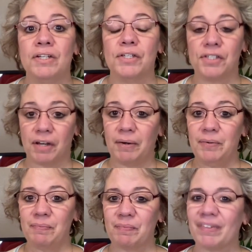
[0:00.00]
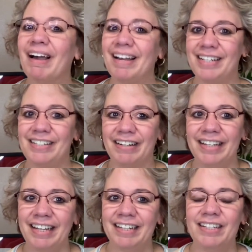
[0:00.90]
So I
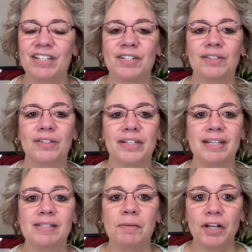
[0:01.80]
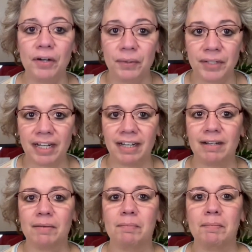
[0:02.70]
dug in to learning some coding